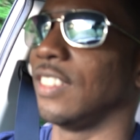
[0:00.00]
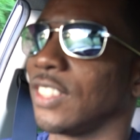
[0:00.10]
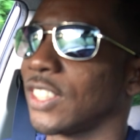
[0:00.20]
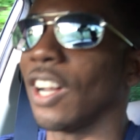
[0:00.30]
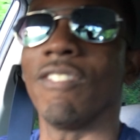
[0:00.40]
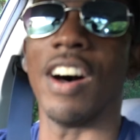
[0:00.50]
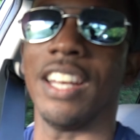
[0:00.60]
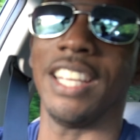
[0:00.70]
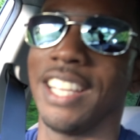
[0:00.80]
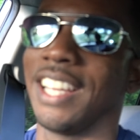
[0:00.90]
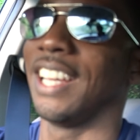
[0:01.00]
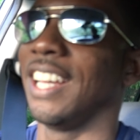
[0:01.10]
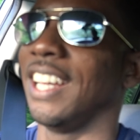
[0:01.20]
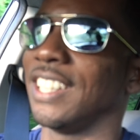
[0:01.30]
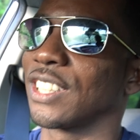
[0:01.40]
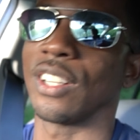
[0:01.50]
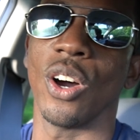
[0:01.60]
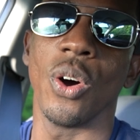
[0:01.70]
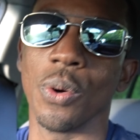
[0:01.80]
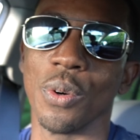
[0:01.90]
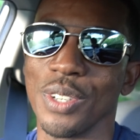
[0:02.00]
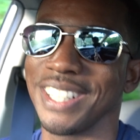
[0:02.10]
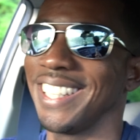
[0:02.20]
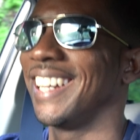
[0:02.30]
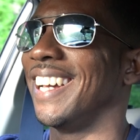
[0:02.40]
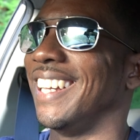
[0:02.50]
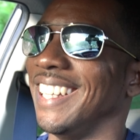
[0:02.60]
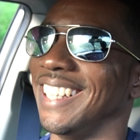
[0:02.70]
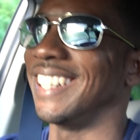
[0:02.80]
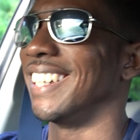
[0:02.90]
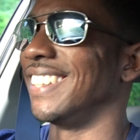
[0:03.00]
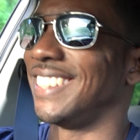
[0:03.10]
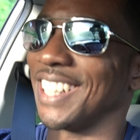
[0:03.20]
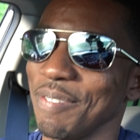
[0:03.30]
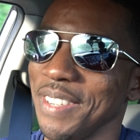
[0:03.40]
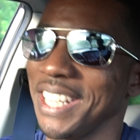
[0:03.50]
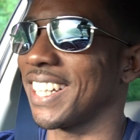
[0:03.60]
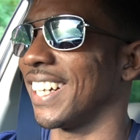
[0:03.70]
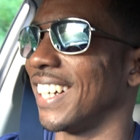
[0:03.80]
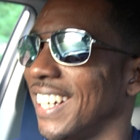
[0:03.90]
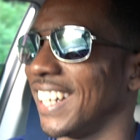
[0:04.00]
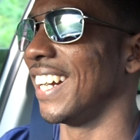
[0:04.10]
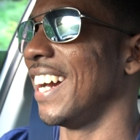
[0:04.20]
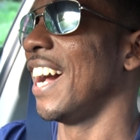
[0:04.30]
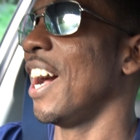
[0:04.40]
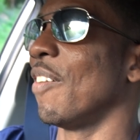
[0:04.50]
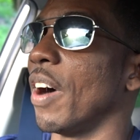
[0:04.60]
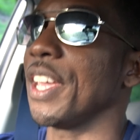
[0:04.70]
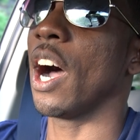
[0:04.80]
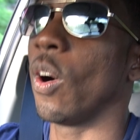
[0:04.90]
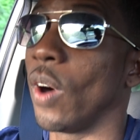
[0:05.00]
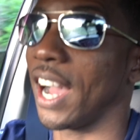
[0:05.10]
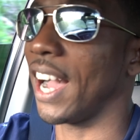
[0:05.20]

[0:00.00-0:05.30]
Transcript: somebody is gonna own in Jamaica. But yo,